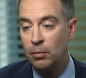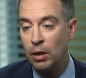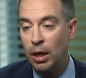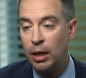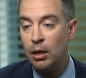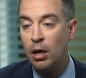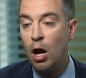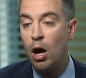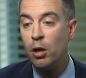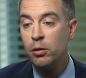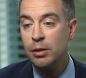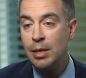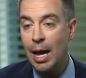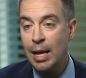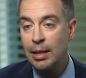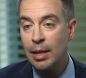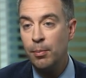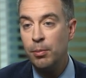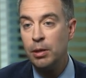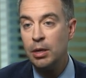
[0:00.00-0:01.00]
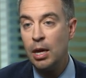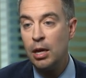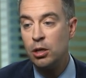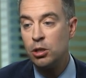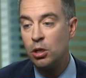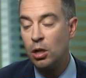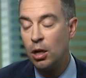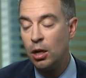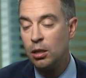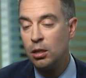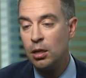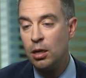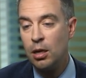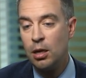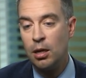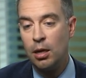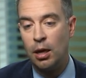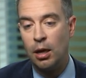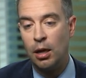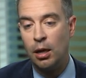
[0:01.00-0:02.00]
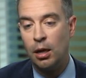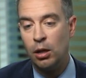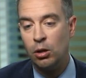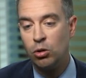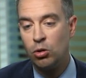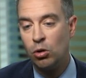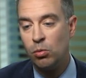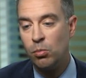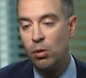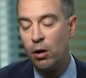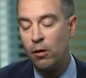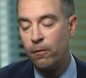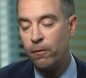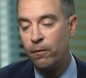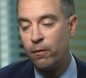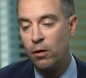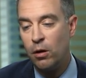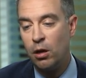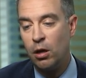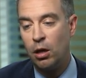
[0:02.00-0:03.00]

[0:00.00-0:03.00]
And on that application, in terms of